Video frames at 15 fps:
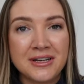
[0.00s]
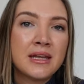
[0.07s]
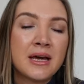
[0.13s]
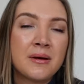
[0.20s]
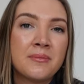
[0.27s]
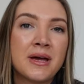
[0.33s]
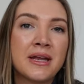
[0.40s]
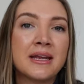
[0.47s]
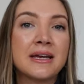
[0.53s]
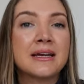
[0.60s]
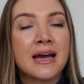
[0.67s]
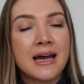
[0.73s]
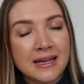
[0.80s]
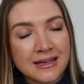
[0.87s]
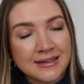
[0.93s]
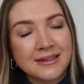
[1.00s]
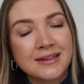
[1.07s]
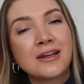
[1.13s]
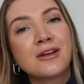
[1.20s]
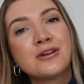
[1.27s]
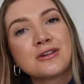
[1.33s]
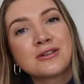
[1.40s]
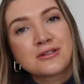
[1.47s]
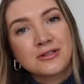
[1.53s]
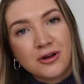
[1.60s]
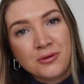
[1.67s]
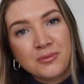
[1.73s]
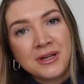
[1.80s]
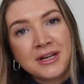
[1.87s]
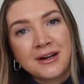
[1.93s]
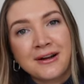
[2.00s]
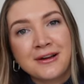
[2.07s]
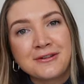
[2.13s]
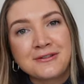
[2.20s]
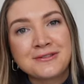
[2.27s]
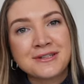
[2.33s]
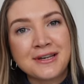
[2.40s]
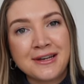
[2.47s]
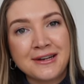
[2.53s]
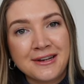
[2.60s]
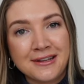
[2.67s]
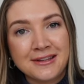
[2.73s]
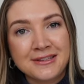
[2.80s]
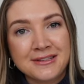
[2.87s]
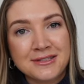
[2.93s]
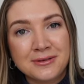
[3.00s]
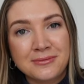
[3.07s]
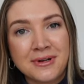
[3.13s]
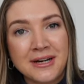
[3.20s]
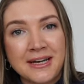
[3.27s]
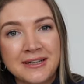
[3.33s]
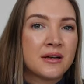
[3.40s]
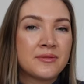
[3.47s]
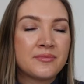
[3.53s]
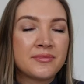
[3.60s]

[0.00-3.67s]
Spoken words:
And that meant, again, so many clothes and nothing to wear.